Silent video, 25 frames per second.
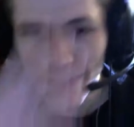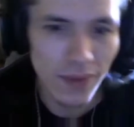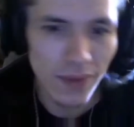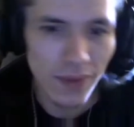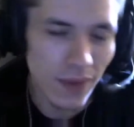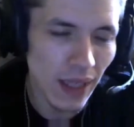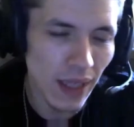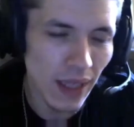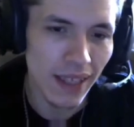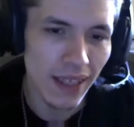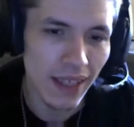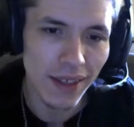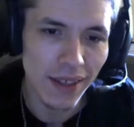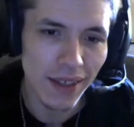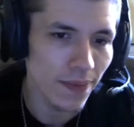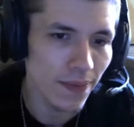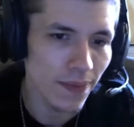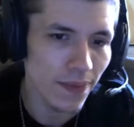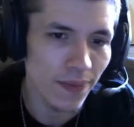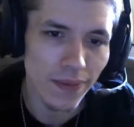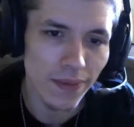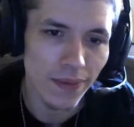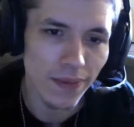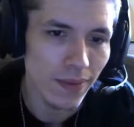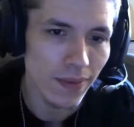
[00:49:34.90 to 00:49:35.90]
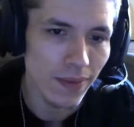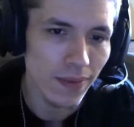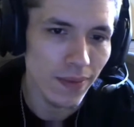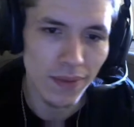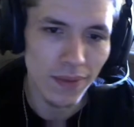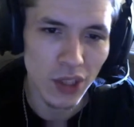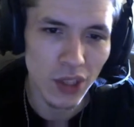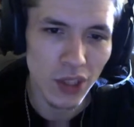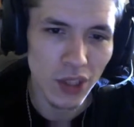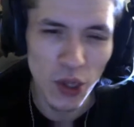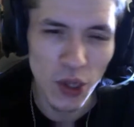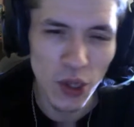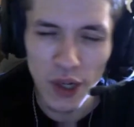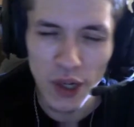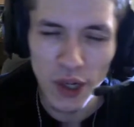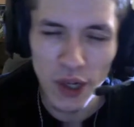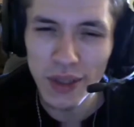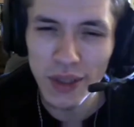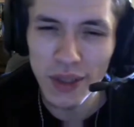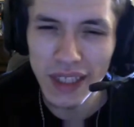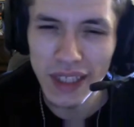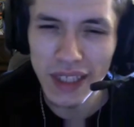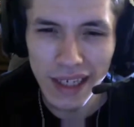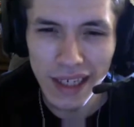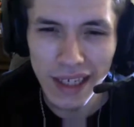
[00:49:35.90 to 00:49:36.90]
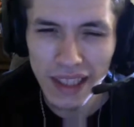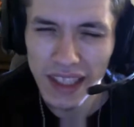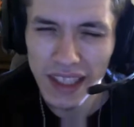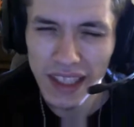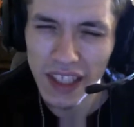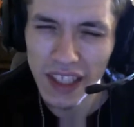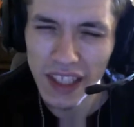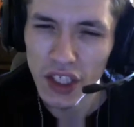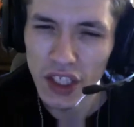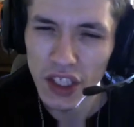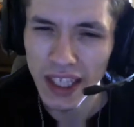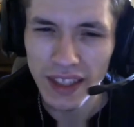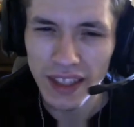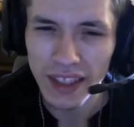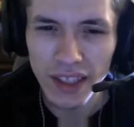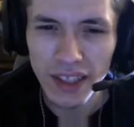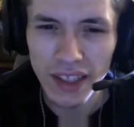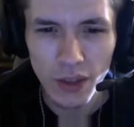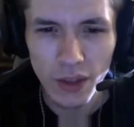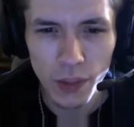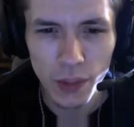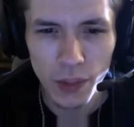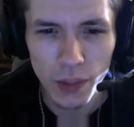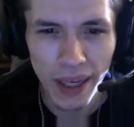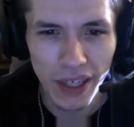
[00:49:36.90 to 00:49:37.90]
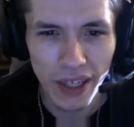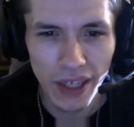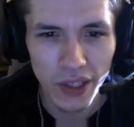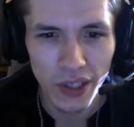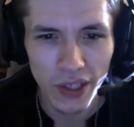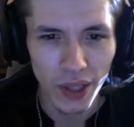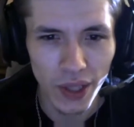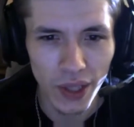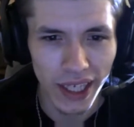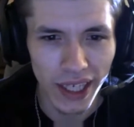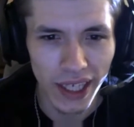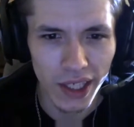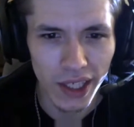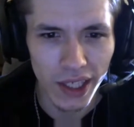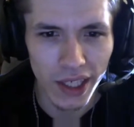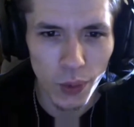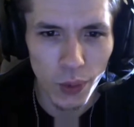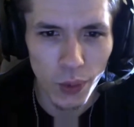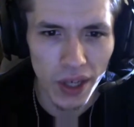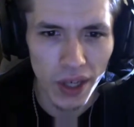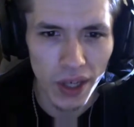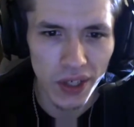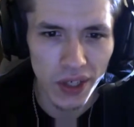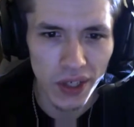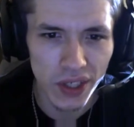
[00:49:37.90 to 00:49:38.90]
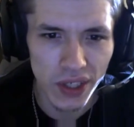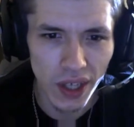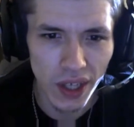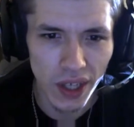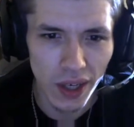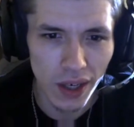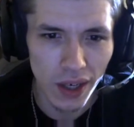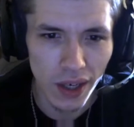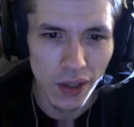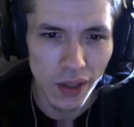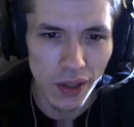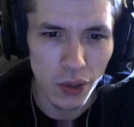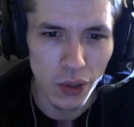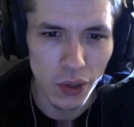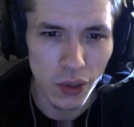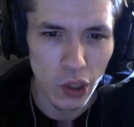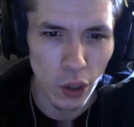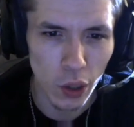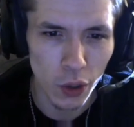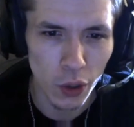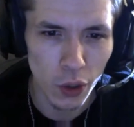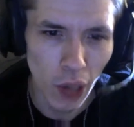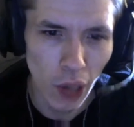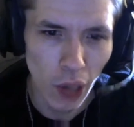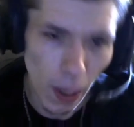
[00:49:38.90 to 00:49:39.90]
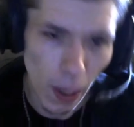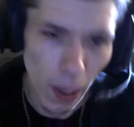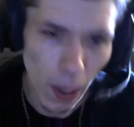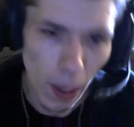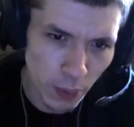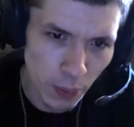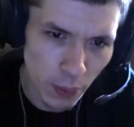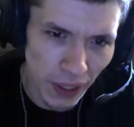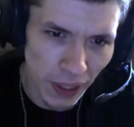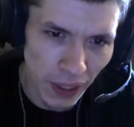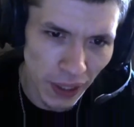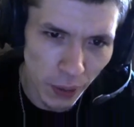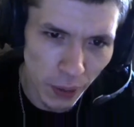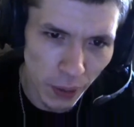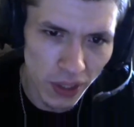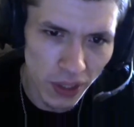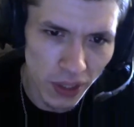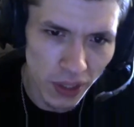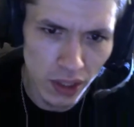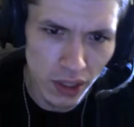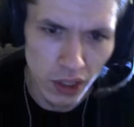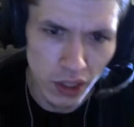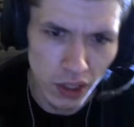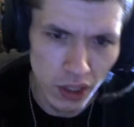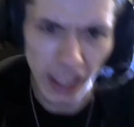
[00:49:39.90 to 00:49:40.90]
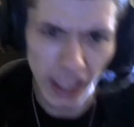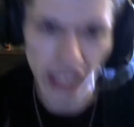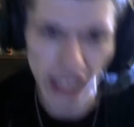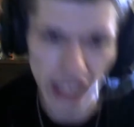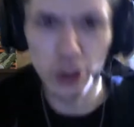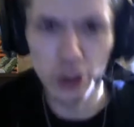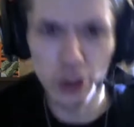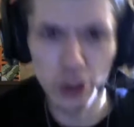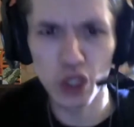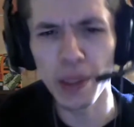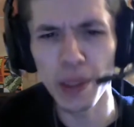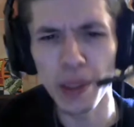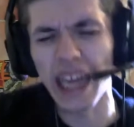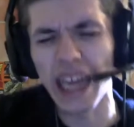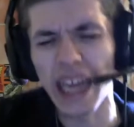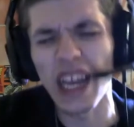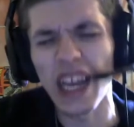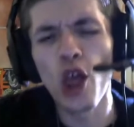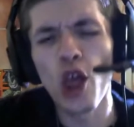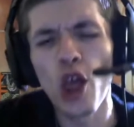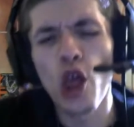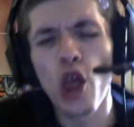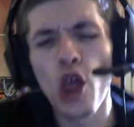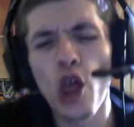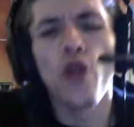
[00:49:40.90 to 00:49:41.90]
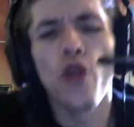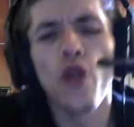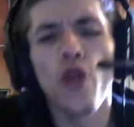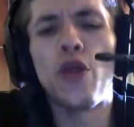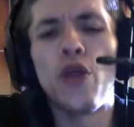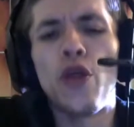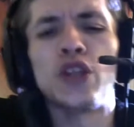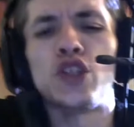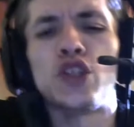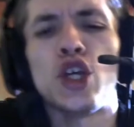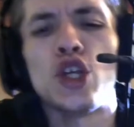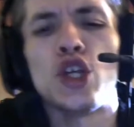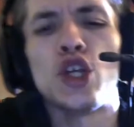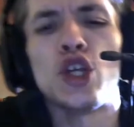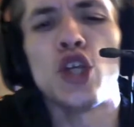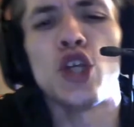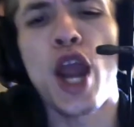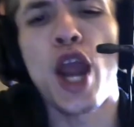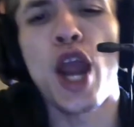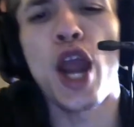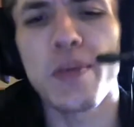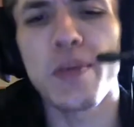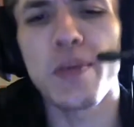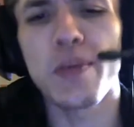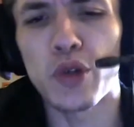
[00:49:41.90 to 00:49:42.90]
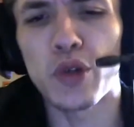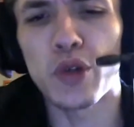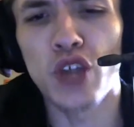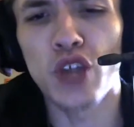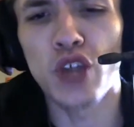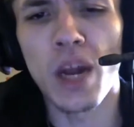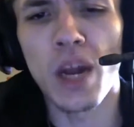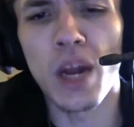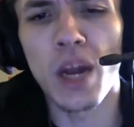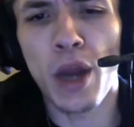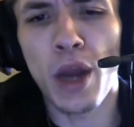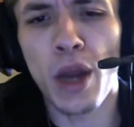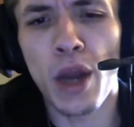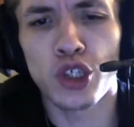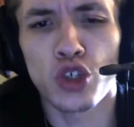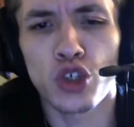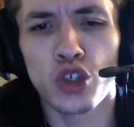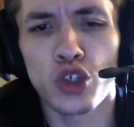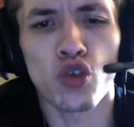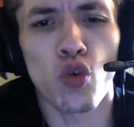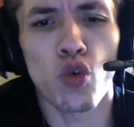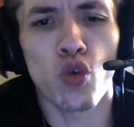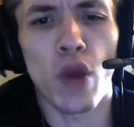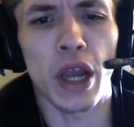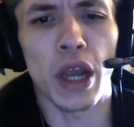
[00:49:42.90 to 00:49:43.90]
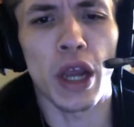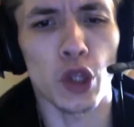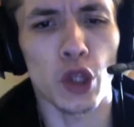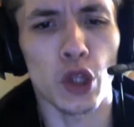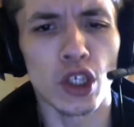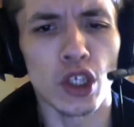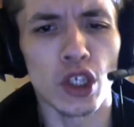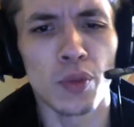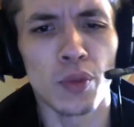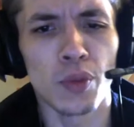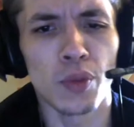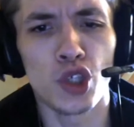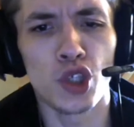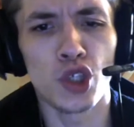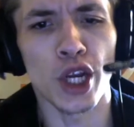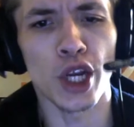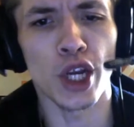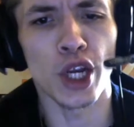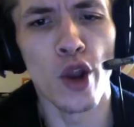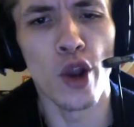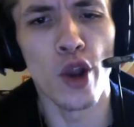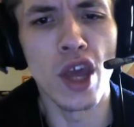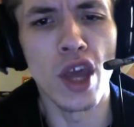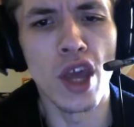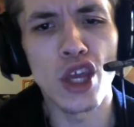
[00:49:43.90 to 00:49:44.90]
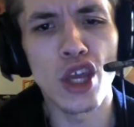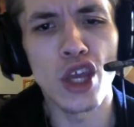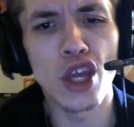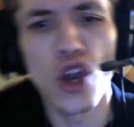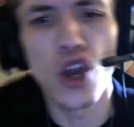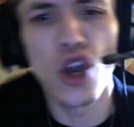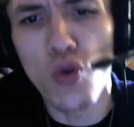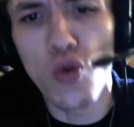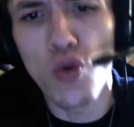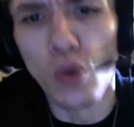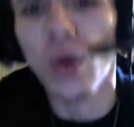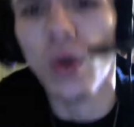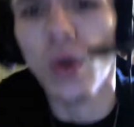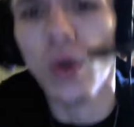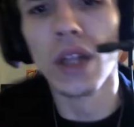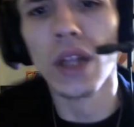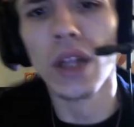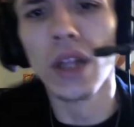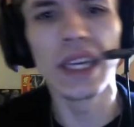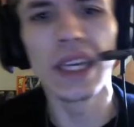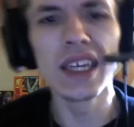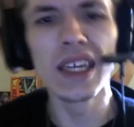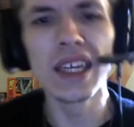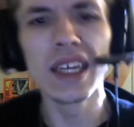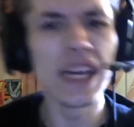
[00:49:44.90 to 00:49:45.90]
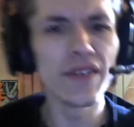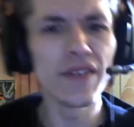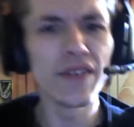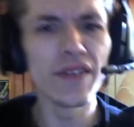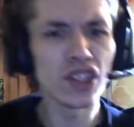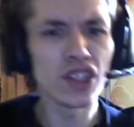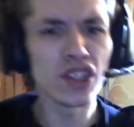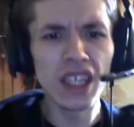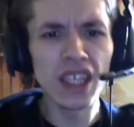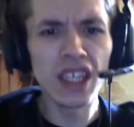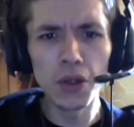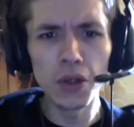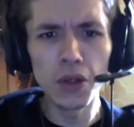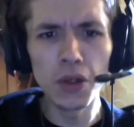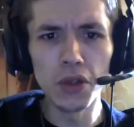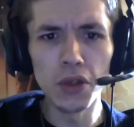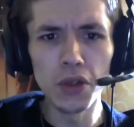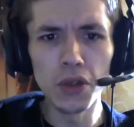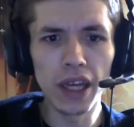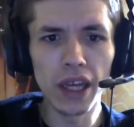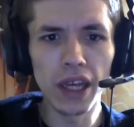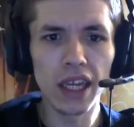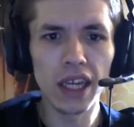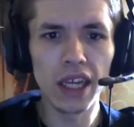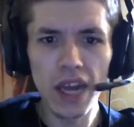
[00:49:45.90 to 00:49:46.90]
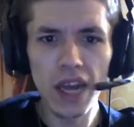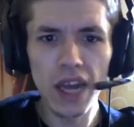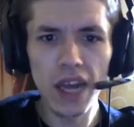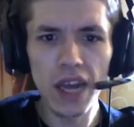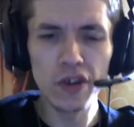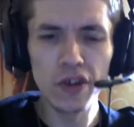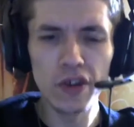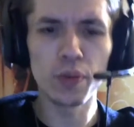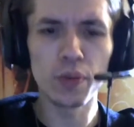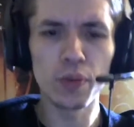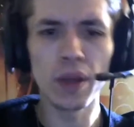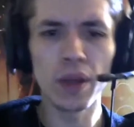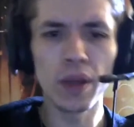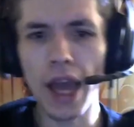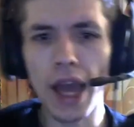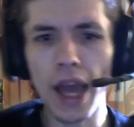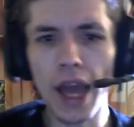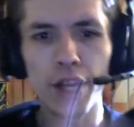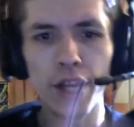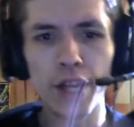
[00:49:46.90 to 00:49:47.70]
like Goro was that nigga that just like disrespects you. Like he just wanted to stun on you and show you how much bigger he was than you. Like he would just be like, "This is 80% of my strength because I'm sicker than you." Like he can never just kill you. Like he can never just be like, "You're